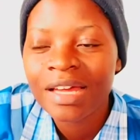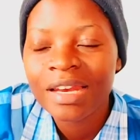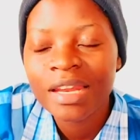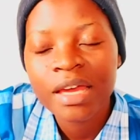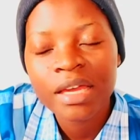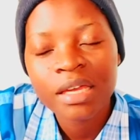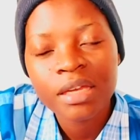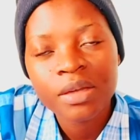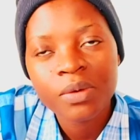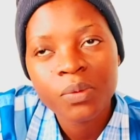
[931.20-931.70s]

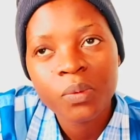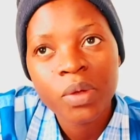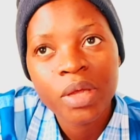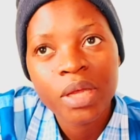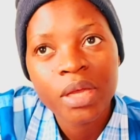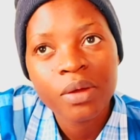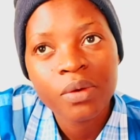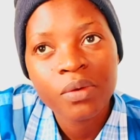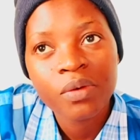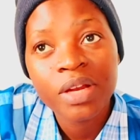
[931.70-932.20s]
like we
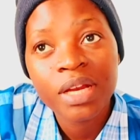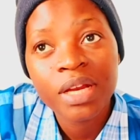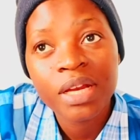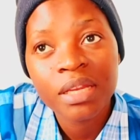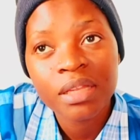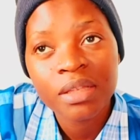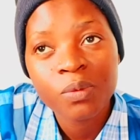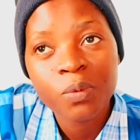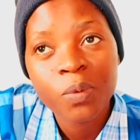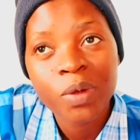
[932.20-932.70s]
really
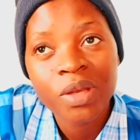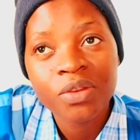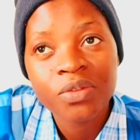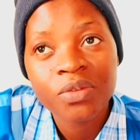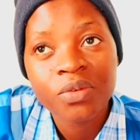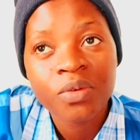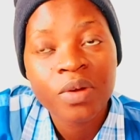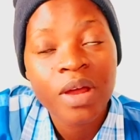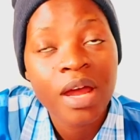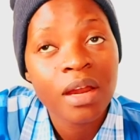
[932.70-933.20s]
went
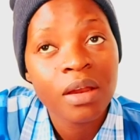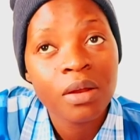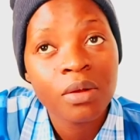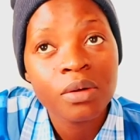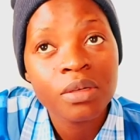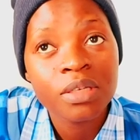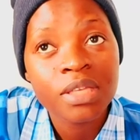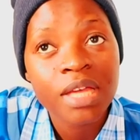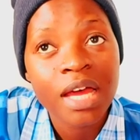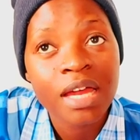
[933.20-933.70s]
through a
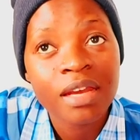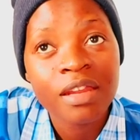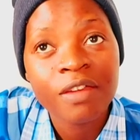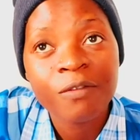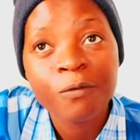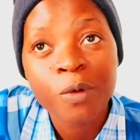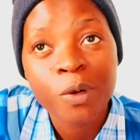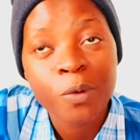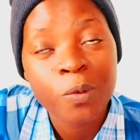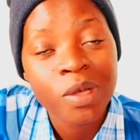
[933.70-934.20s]
lot and
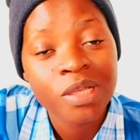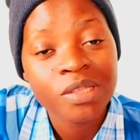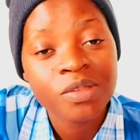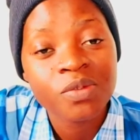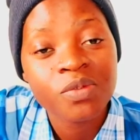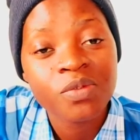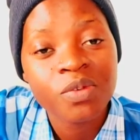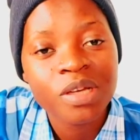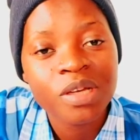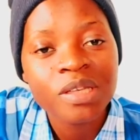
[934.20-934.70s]
everyone
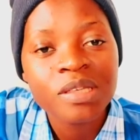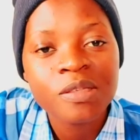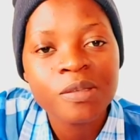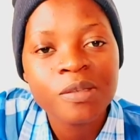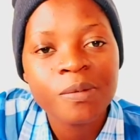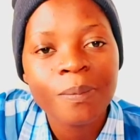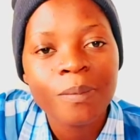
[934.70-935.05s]
was stressed